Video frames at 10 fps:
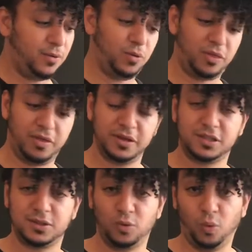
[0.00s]
with
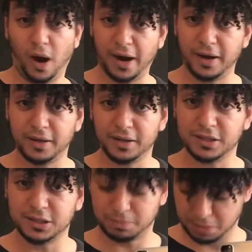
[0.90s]
this
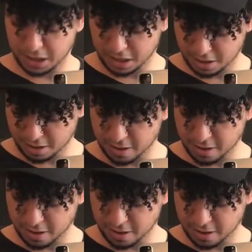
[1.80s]
wireless pair